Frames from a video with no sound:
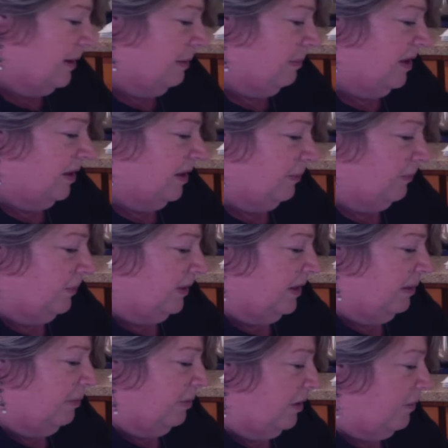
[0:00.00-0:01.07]
Made a really
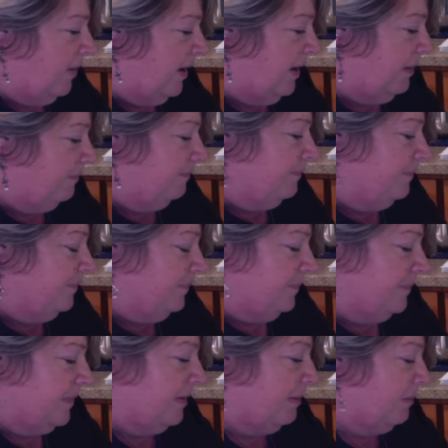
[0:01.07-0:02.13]
big one.
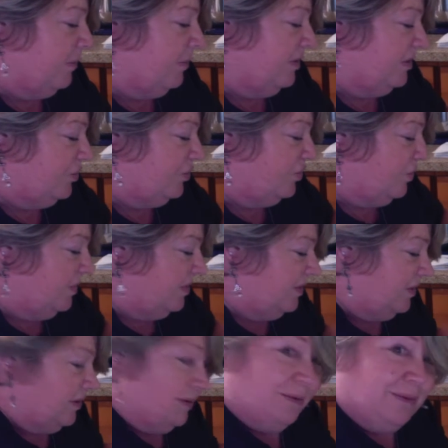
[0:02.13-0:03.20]
I'm going to show it
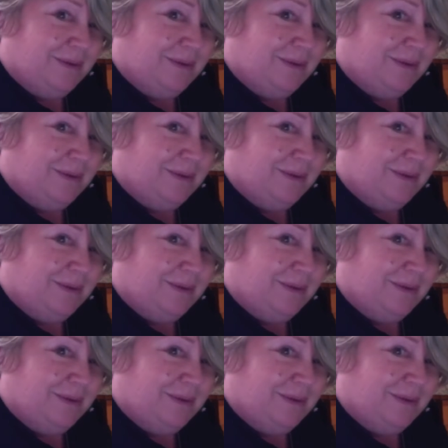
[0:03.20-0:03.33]
to you.